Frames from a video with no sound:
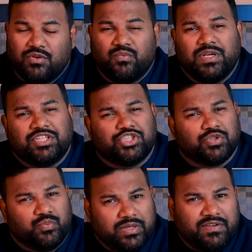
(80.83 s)
which
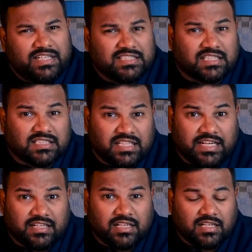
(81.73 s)
we will discuss
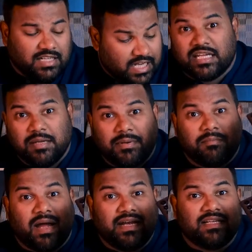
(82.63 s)
later. Keep in
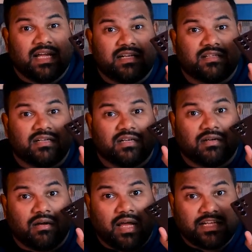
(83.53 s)
mind that the
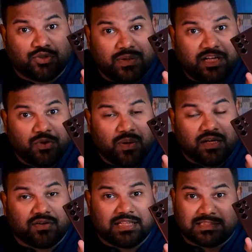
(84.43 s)
S22
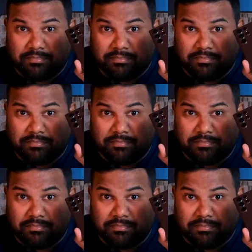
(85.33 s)
Ultra's